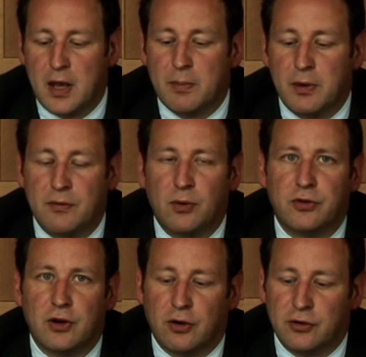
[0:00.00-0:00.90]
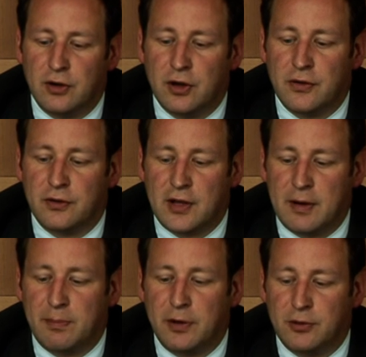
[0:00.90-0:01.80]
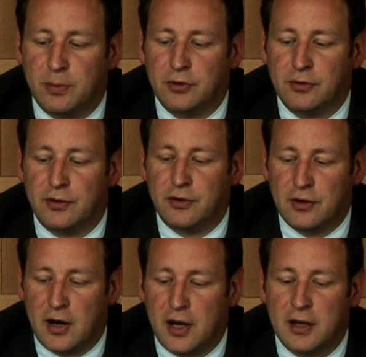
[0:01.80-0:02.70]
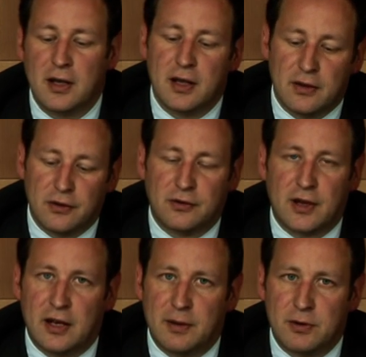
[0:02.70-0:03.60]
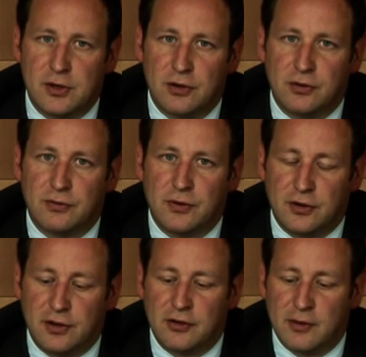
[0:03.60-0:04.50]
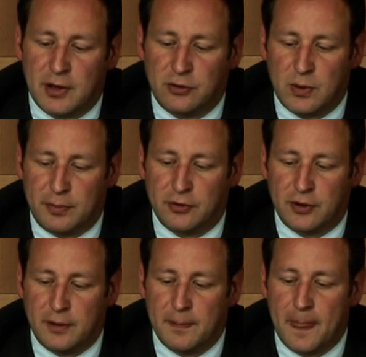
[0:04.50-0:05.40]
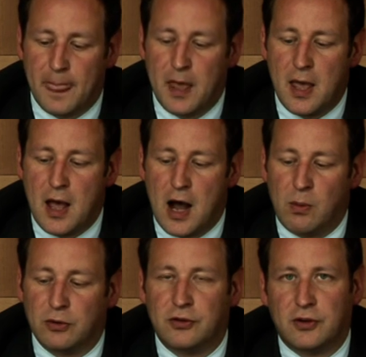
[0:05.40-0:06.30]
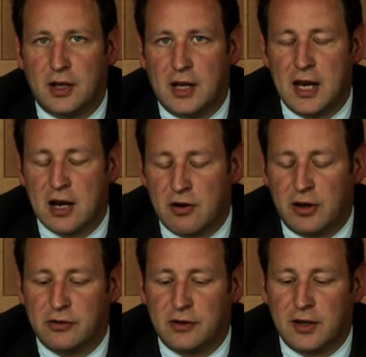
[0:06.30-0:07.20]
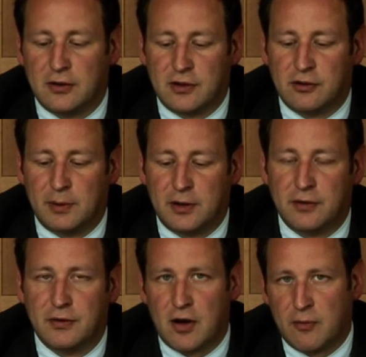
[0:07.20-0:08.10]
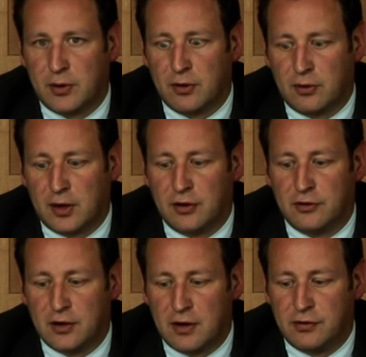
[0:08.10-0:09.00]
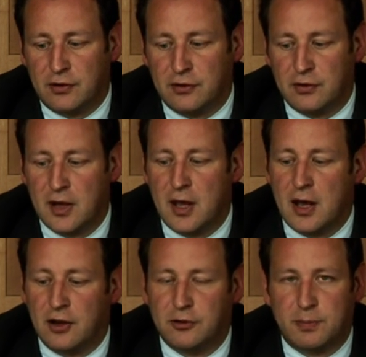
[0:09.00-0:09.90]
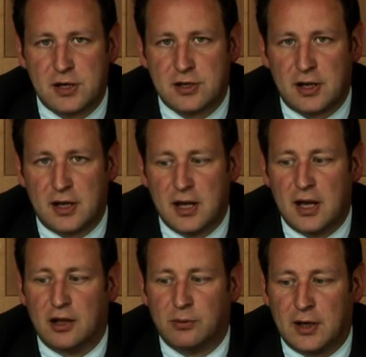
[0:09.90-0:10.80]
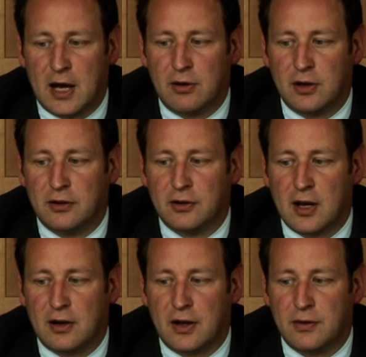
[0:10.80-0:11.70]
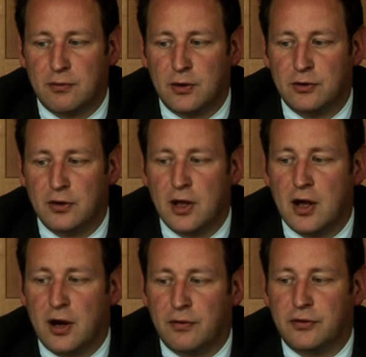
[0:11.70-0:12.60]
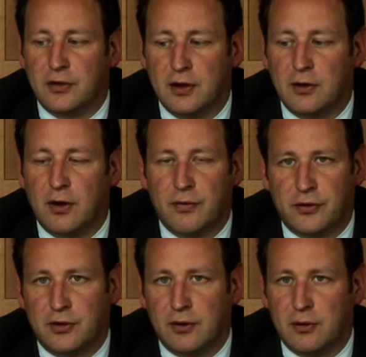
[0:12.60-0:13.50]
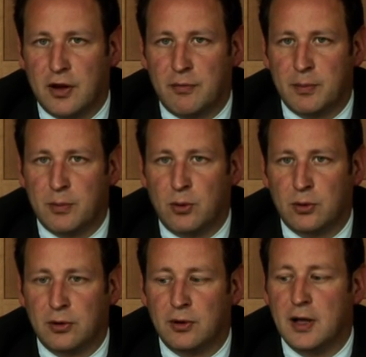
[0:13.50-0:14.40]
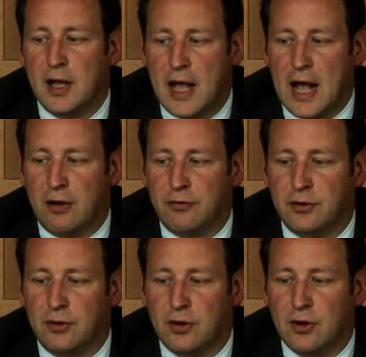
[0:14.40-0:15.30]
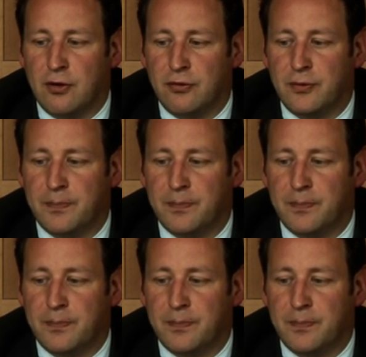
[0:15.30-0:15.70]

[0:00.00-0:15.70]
but you've also got to look at the 10 principles of design that Sandy produced for the DCMS website. I want to see an increase in the accessibility of government online services, especially as we're now looking to go down the route of the single government portal alpha.gov.